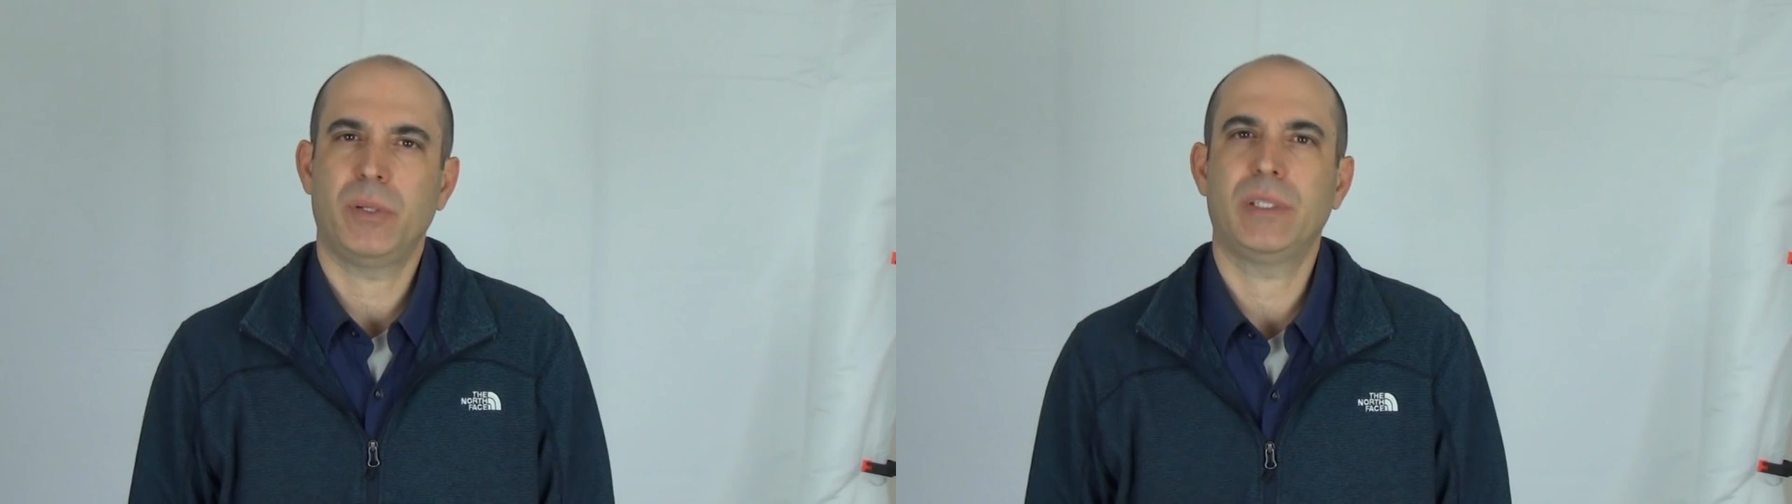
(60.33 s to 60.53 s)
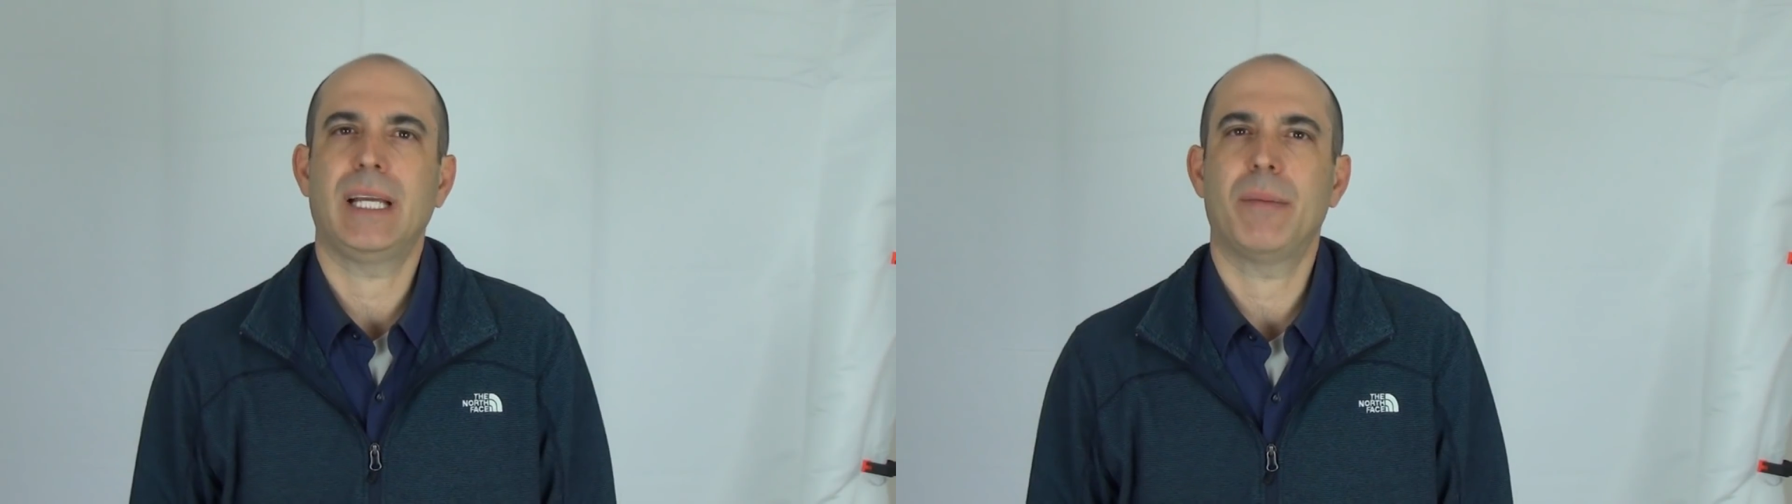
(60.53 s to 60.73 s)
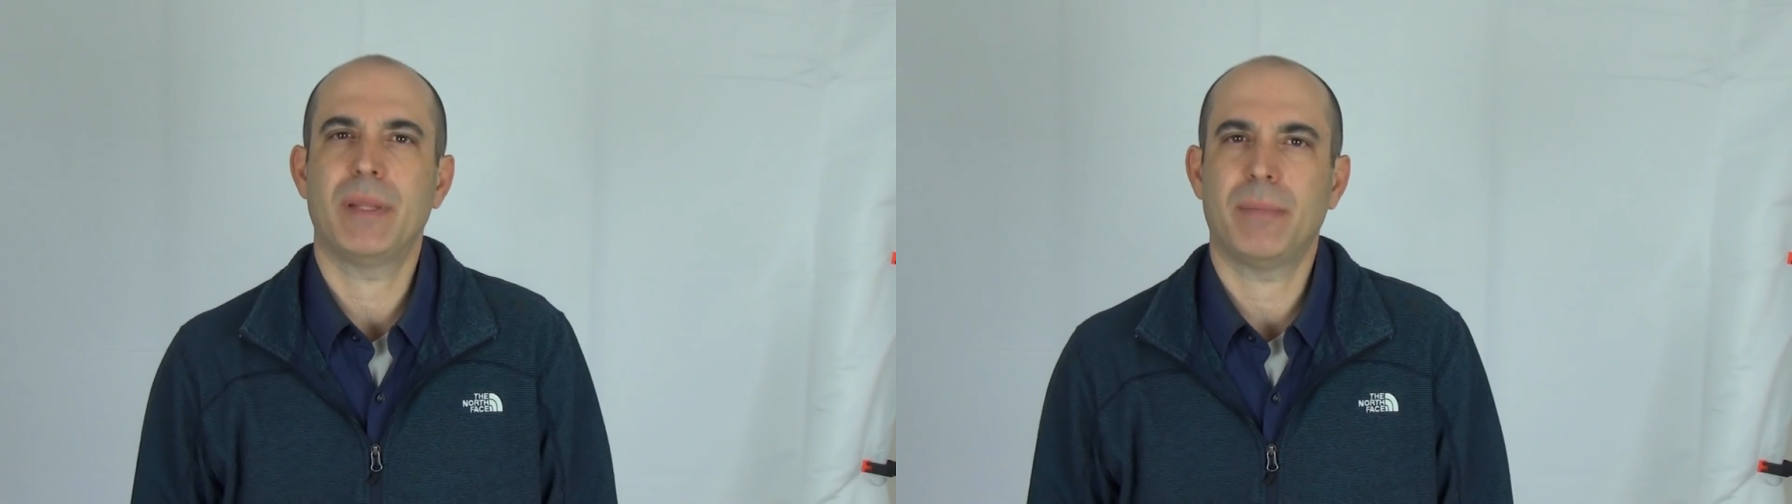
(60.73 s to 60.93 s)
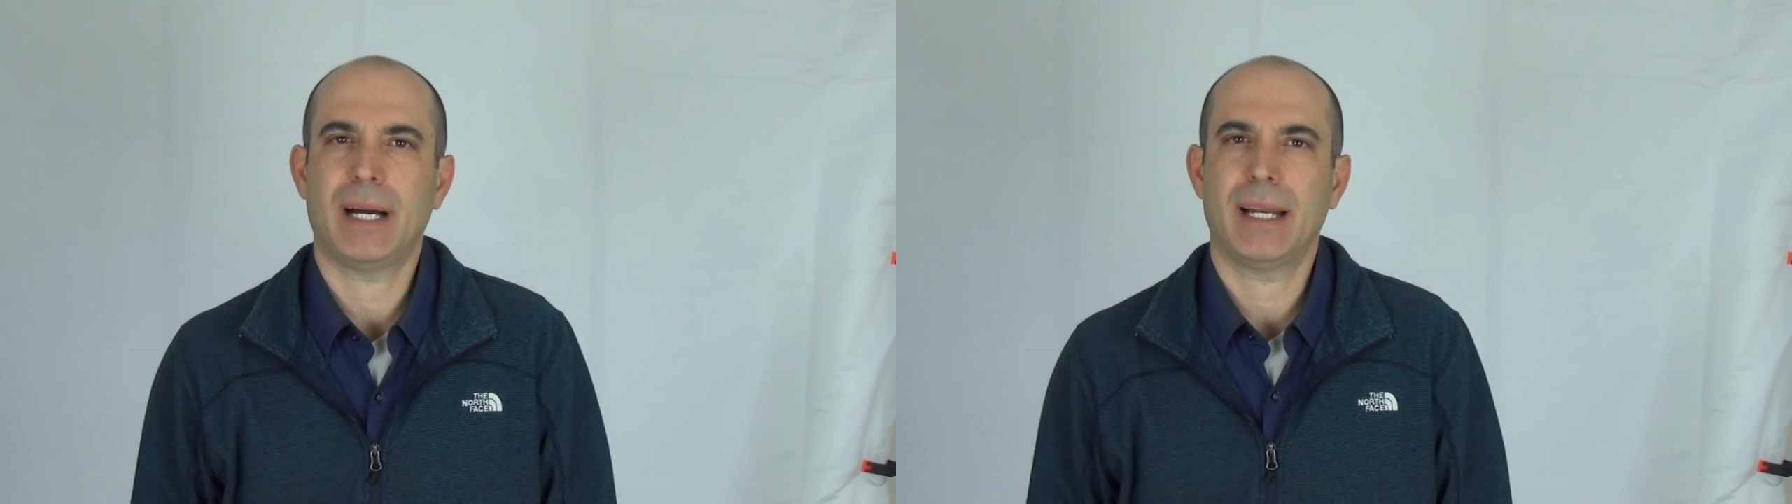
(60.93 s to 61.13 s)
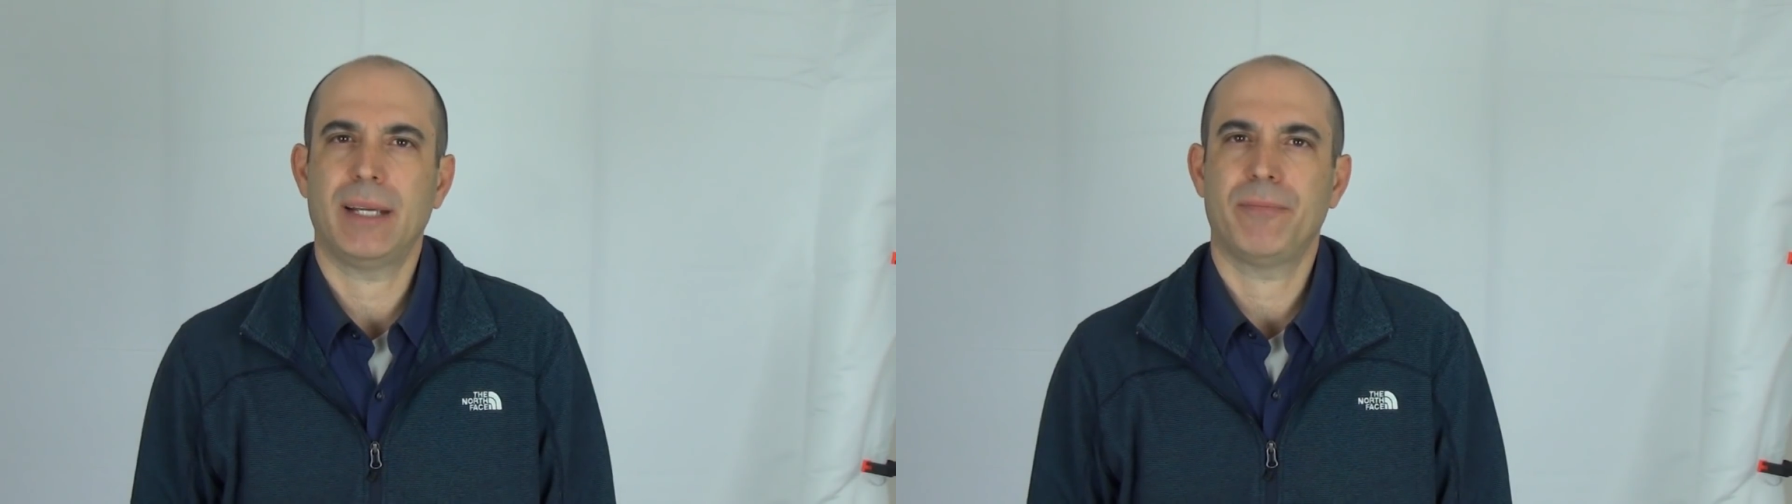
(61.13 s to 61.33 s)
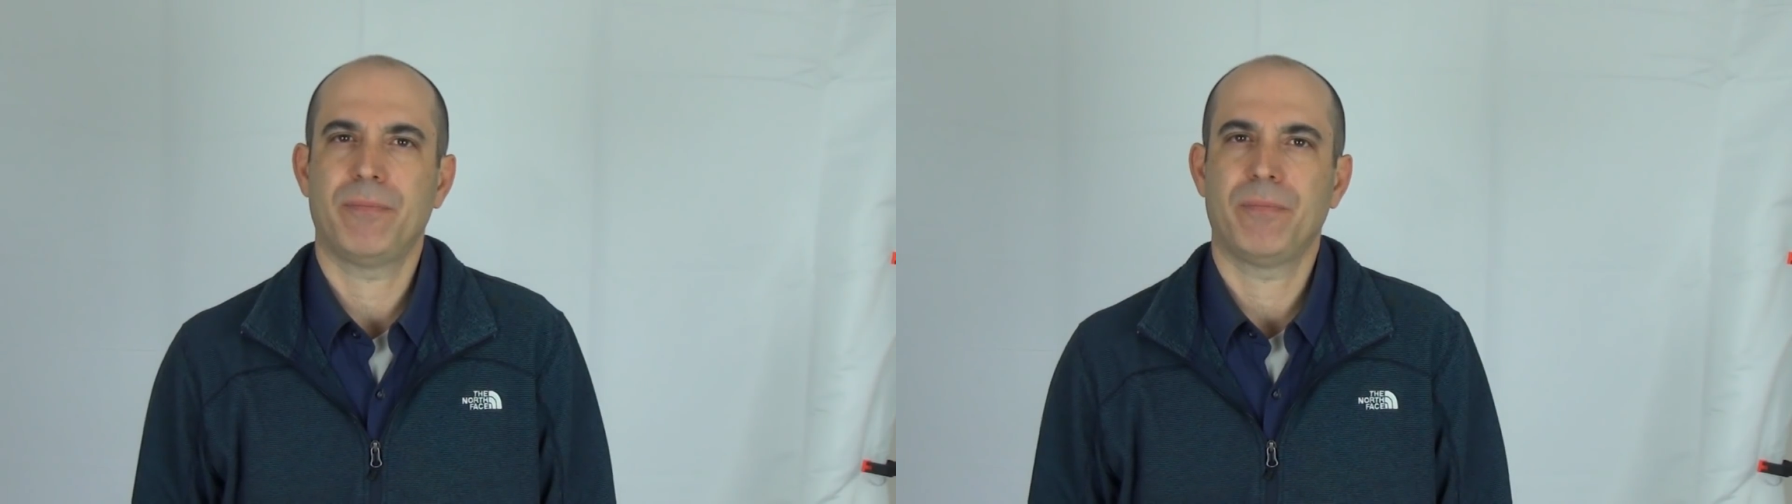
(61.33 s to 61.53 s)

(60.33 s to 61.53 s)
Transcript: building up in the body.